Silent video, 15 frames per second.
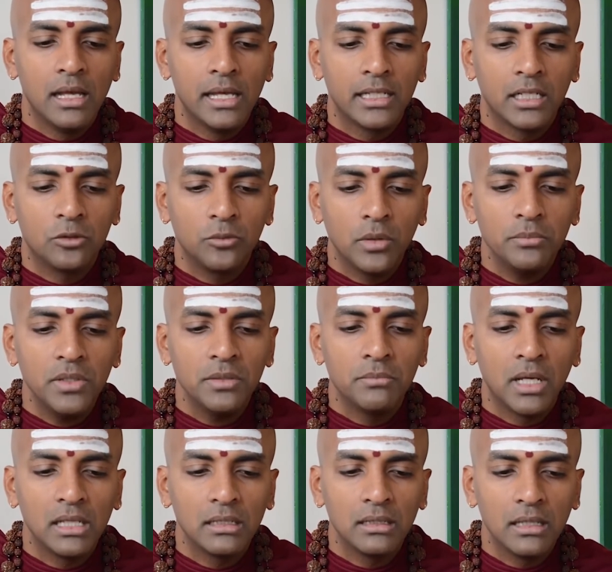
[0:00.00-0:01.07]
And I remember in
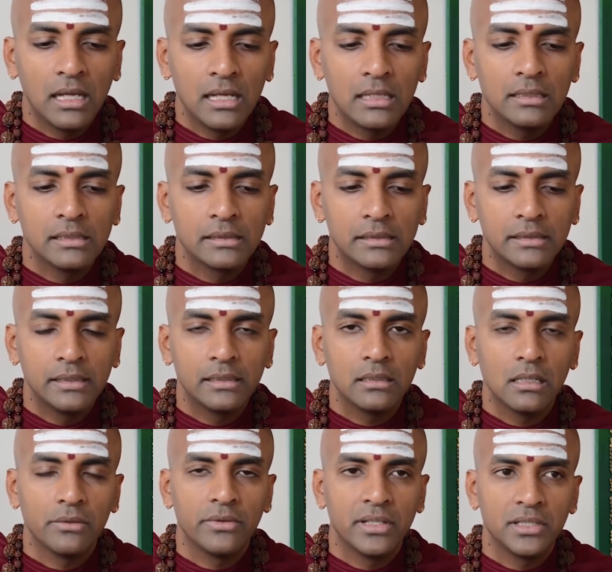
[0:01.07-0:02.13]
my last
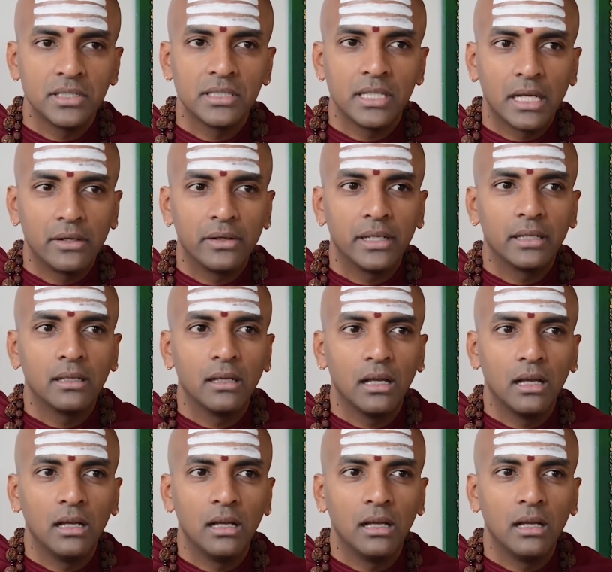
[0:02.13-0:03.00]
year of engineering,